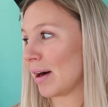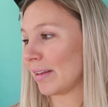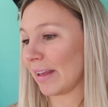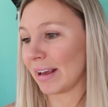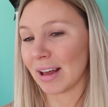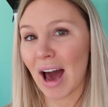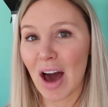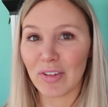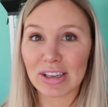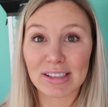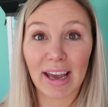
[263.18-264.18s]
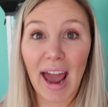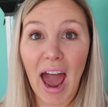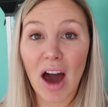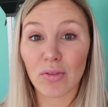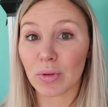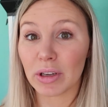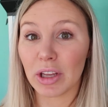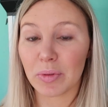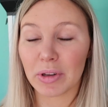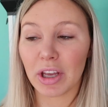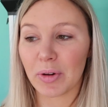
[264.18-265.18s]
like obviously I have
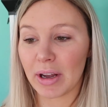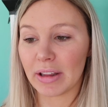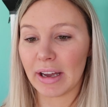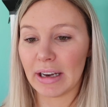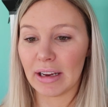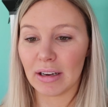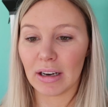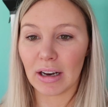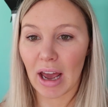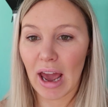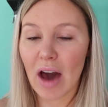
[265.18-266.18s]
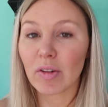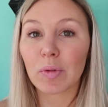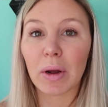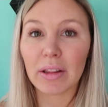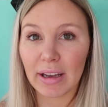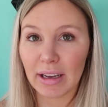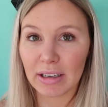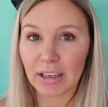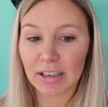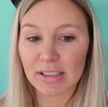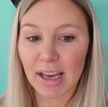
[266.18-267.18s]
really, really great lighting, and I have a ring light in
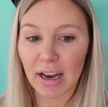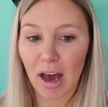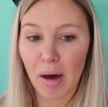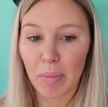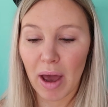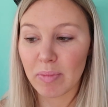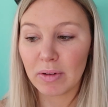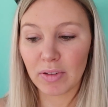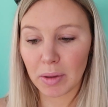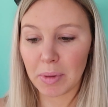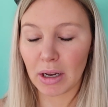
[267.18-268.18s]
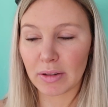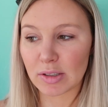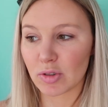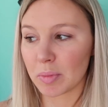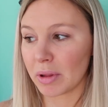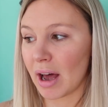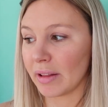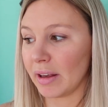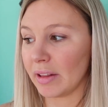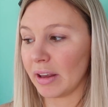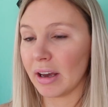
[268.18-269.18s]
here set up. I've been filming in this room a lot
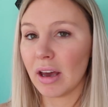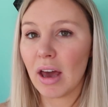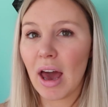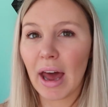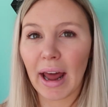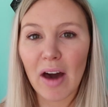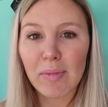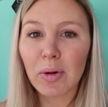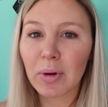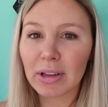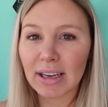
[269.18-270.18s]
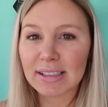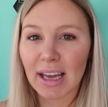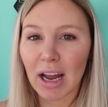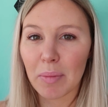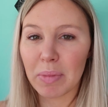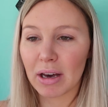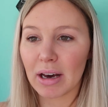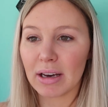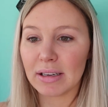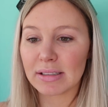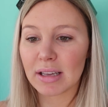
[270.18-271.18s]
lately, and I have my ring light set up
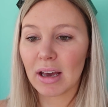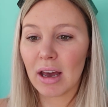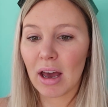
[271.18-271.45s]
because